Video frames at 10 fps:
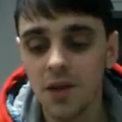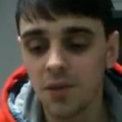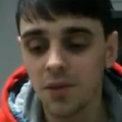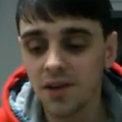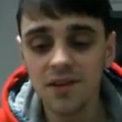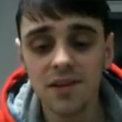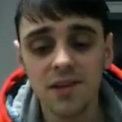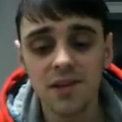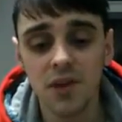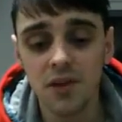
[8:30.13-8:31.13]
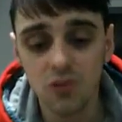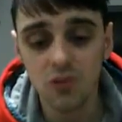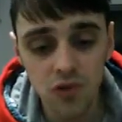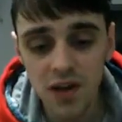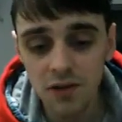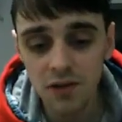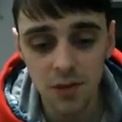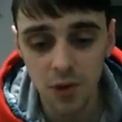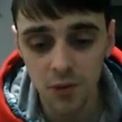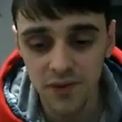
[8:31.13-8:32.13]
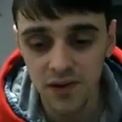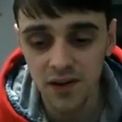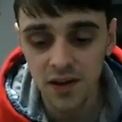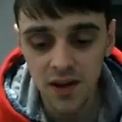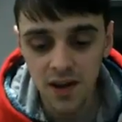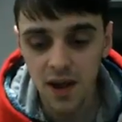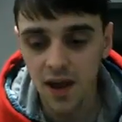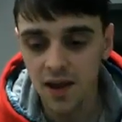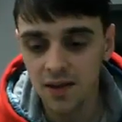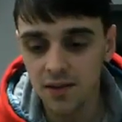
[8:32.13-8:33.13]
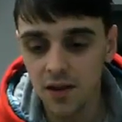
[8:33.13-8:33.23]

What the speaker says: Because this is something that's really, really promising and